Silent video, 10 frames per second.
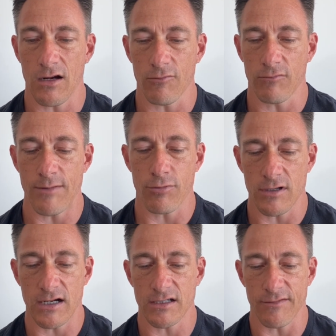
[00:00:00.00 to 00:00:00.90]

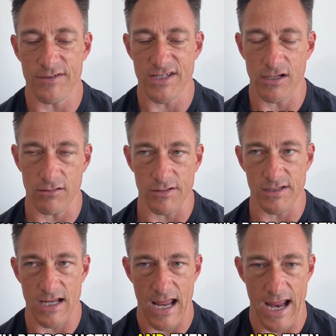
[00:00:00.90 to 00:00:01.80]
reproductive
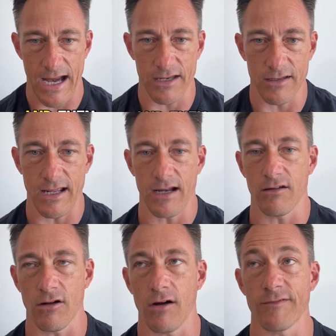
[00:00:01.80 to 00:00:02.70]
cells, and
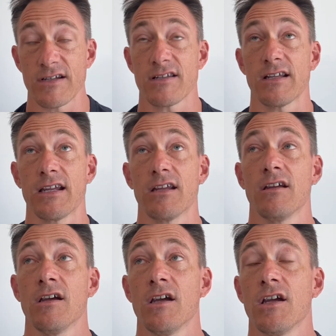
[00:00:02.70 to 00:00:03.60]
then obviously,
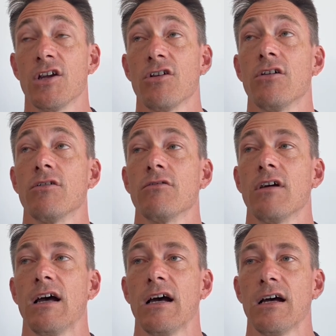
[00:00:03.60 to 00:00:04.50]

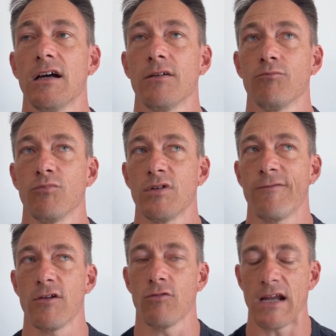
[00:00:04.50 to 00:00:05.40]

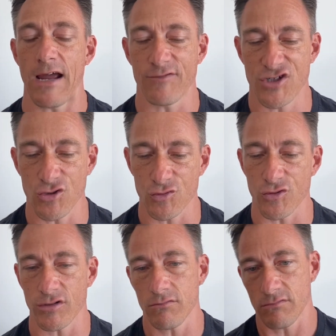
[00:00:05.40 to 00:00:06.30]
if you want to have
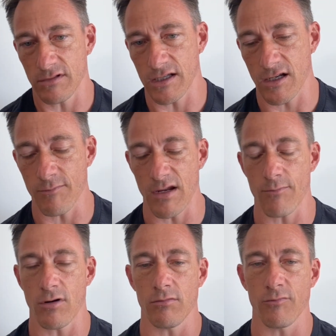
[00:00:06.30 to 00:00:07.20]
children, there can be a
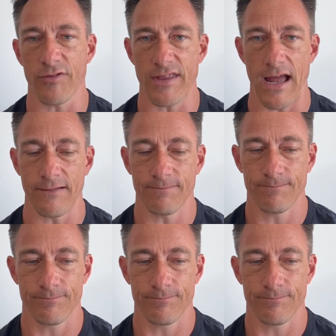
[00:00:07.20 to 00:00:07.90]
problem with that.